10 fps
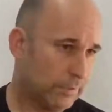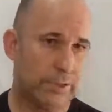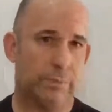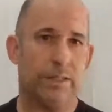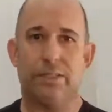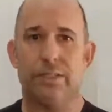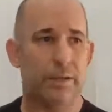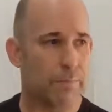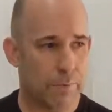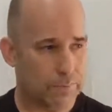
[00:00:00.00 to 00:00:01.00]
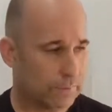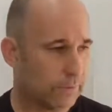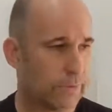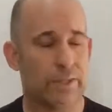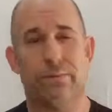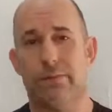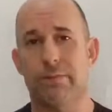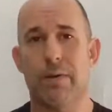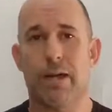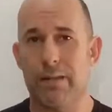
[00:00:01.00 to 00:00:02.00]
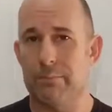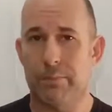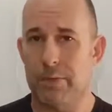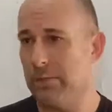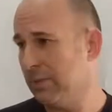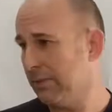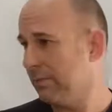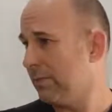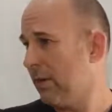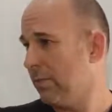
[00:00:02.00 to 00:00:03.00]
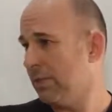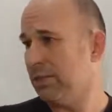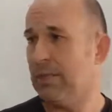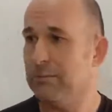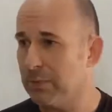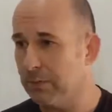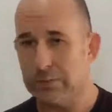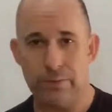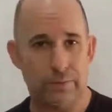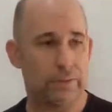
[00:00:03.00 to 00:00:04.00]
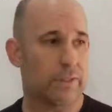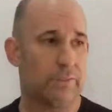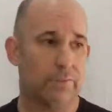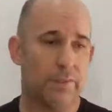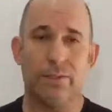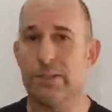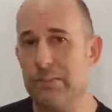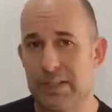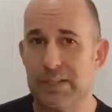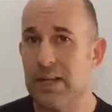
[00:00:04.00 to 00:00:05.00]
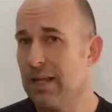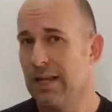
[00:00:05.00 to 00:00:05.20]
Jimmy's Kenpo is going to look different than my Kenpo, and Tony's Kenpo is going to look different than Jimmy's.